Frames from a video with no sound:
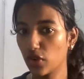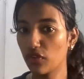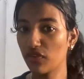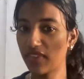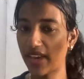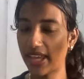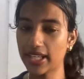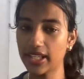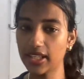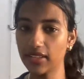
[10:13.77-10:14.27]

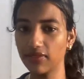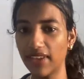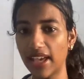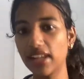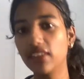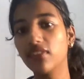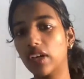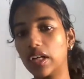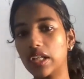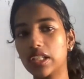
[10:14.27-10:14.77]
very
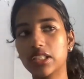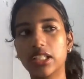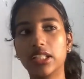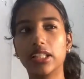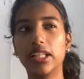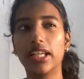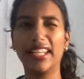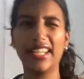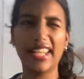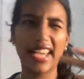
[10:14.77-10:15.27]
well versed in
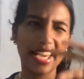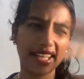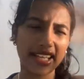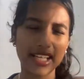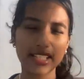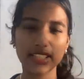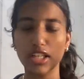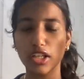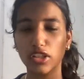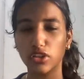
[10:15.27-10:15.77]

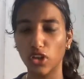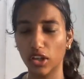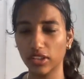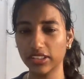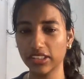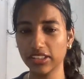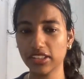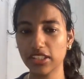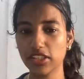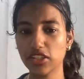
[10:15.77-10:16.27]
areas like
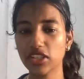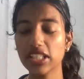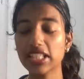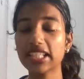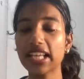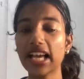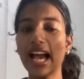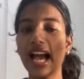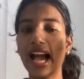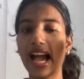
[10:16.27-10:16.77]
northern regions,
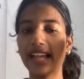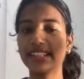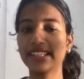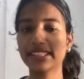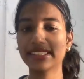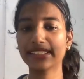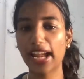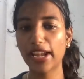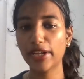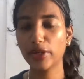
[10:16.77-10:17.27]
and they're
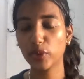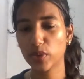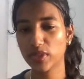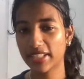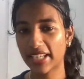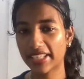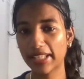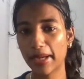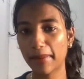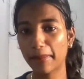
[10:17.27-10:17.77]
trying to
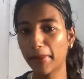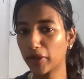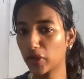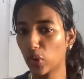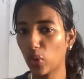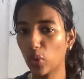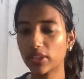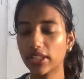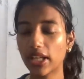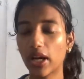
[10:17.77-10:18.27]
set up and
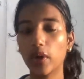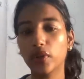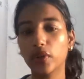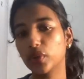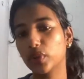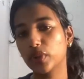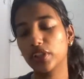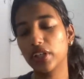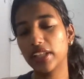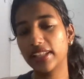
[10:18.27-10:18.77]
go down
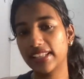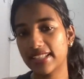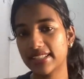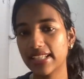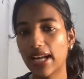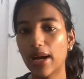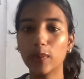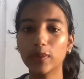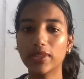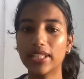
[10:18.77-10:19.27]
to in the
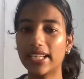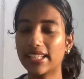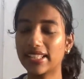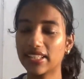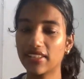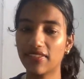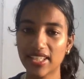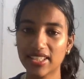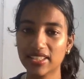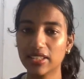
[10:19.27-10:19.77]
south and in
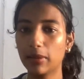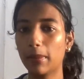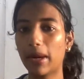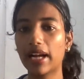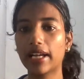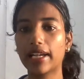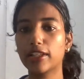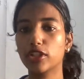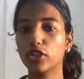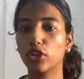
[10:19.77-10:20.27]
the western
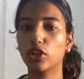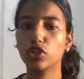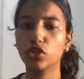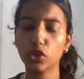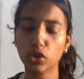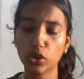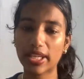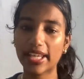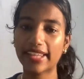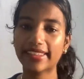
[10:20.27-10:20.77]
markets also
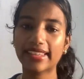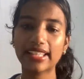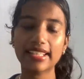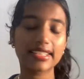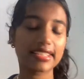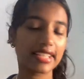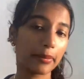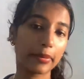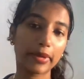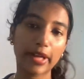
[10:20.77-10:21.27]
to get the
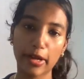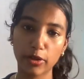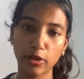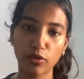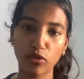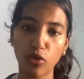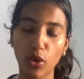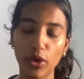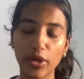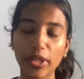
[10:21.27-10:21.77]
same kind of
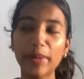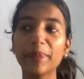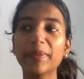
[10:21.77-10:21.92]
hold.